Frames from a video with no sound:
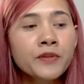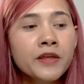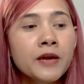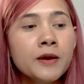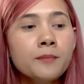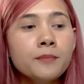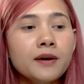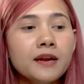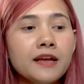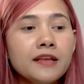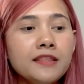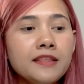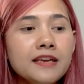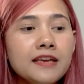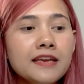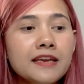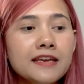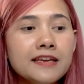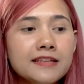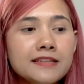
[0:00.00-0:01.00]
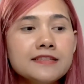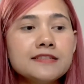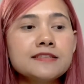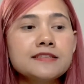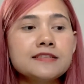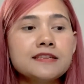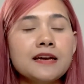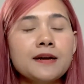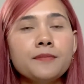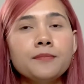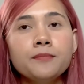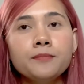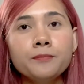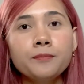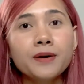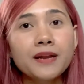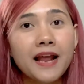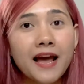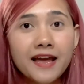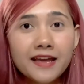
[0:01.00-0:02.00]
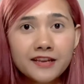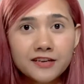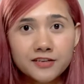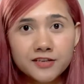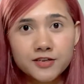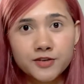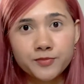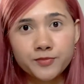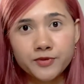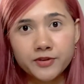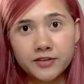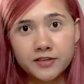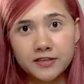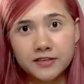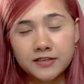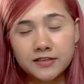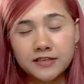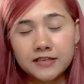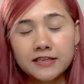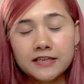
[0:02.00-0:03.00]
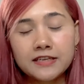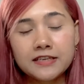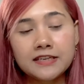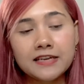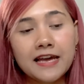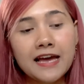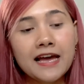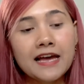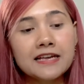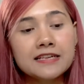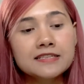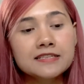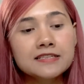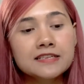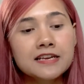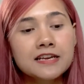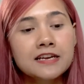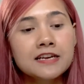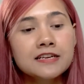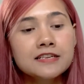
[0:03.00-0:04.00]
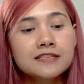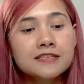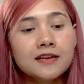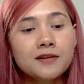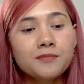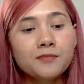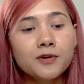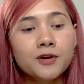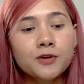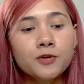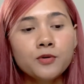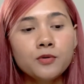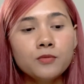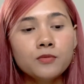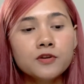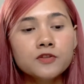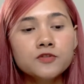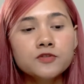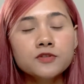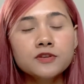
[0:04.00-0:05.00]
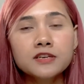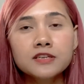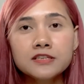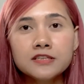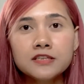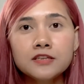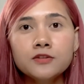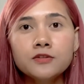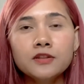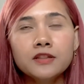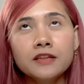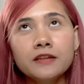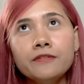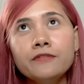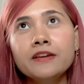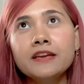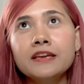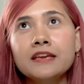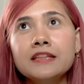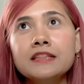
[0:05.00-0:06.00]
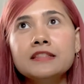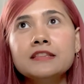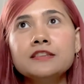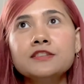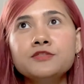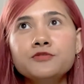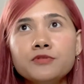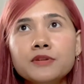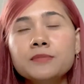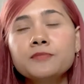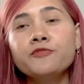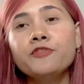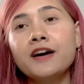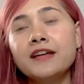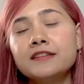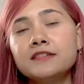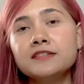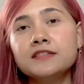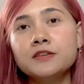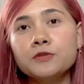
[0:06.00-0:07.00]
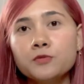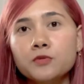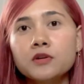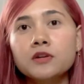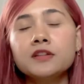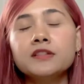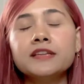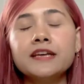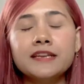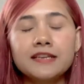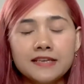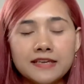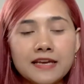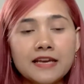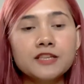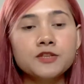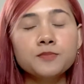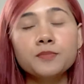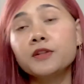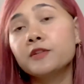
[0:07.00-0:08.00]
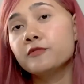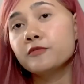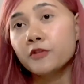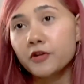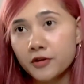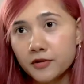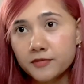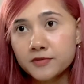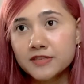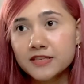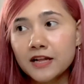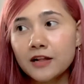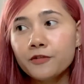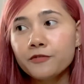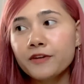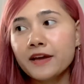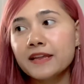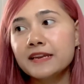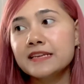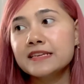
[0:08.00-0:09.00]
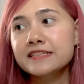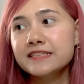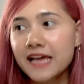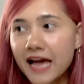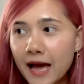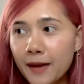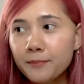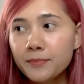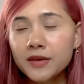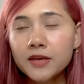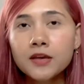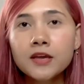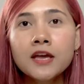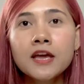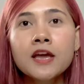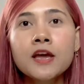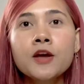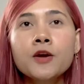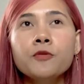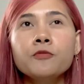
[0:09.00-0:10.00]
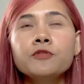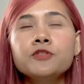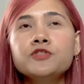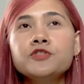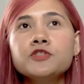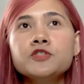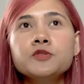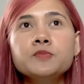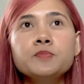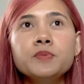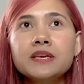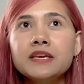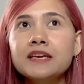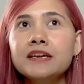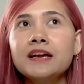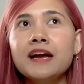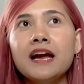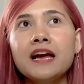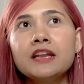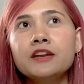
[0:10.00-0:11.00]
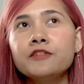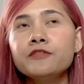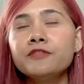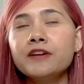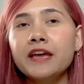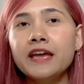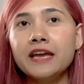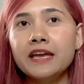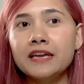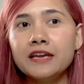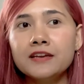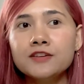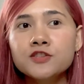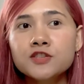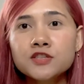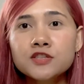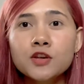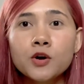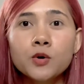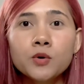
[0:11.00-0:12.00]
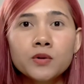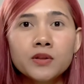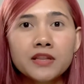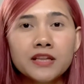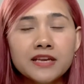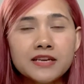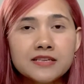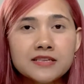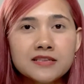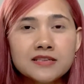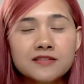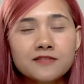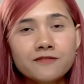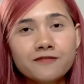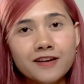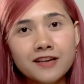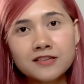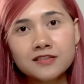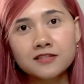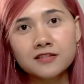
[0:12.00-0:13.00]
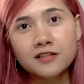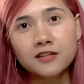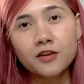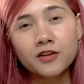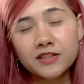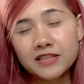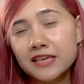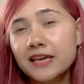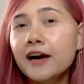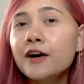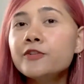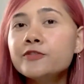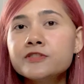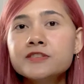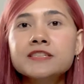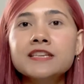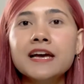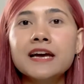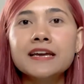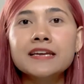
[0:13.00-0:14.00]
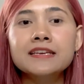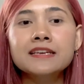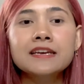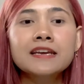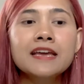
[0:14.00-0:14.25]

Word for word: but i think it's but i interpreted it as someone who wants to continue living in this dream fantasy world that he has built for himself and he's happy with just being kind of a soulless vessel on the outside